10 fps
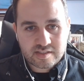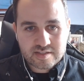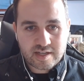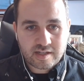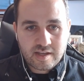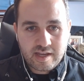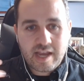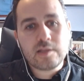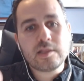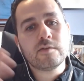It's like,
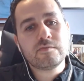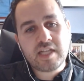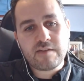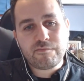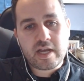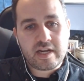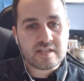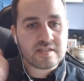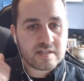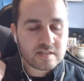hey, I'd love to get
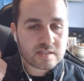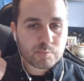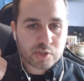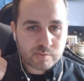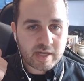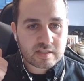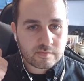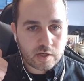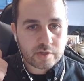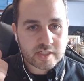finance's
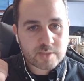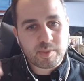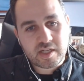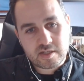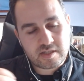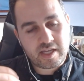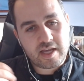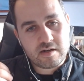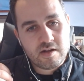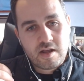perspective on this because,
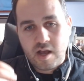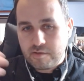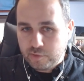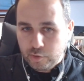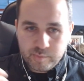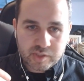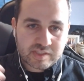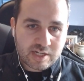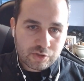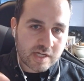again, you've
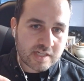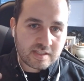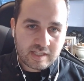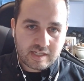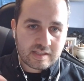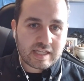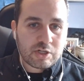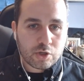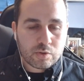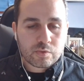built that trust and they, they
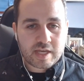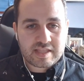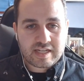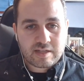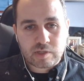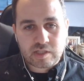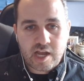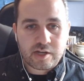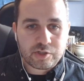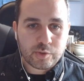know mm-hmm. that they mm-hmm. can
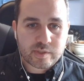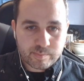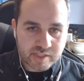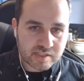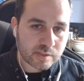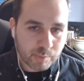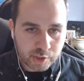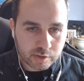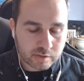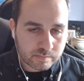rely on you as a business
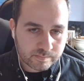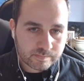partner.